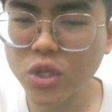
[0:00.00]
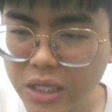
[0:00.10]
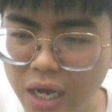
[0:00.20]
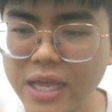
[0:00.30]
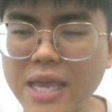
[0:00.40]

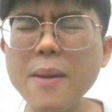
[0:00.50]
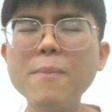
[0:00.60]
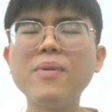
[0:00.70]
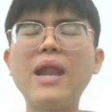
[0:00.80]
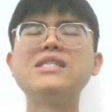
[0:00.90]
30
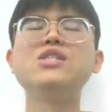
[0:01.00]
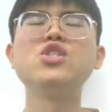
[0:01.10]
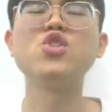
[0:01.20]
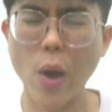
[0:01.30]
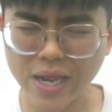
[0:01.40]
plus
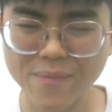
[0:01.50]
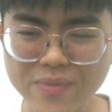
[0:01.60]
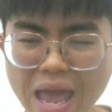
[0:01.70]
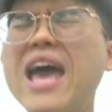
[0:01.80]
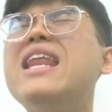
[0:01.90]
20.
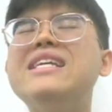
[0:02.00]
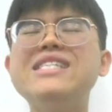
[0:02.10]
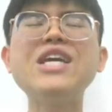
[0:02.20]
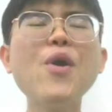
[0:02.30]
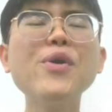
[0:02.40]
And it is
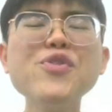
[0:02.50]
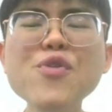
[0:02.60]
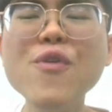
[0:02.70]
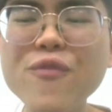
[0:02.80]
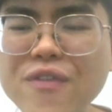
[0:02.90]
equal
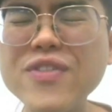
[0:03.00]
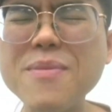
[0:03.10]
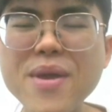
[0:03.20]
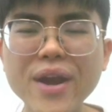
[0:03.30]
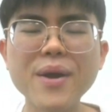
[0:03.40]
to 50
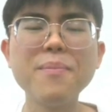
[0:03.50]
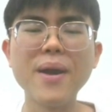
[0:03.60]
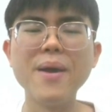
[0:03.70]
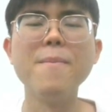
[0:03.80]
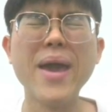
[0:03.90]
meters
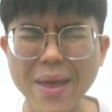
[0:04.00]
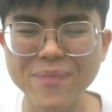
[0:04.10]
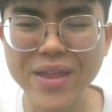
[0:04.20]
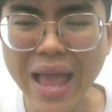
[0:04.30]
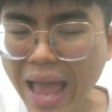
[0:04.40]
per minute.
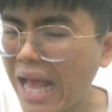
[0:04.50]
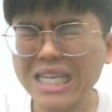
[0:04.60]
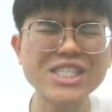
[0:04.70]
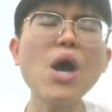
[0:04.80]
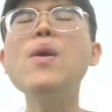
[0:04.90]

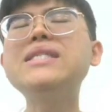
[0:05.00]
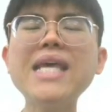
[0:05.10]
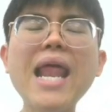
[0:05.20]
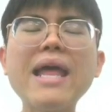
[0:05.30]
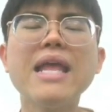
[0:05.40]
So we
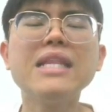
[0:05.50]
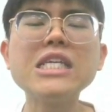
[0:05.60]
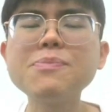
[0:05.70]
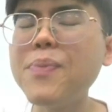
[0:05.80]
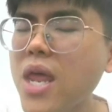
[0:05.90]
say that
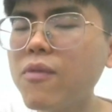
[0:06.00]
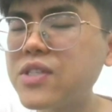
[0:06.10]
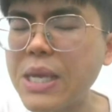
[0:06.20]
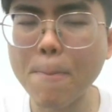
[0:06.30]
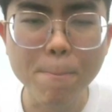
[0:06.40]
the speed
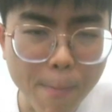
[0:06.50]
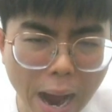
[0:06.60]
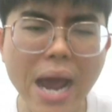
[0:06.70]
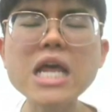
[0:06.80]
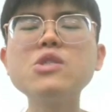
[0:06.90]
of C
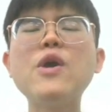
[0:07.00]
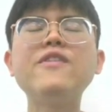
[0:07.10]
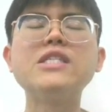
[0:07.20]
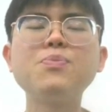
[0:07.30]
minus with the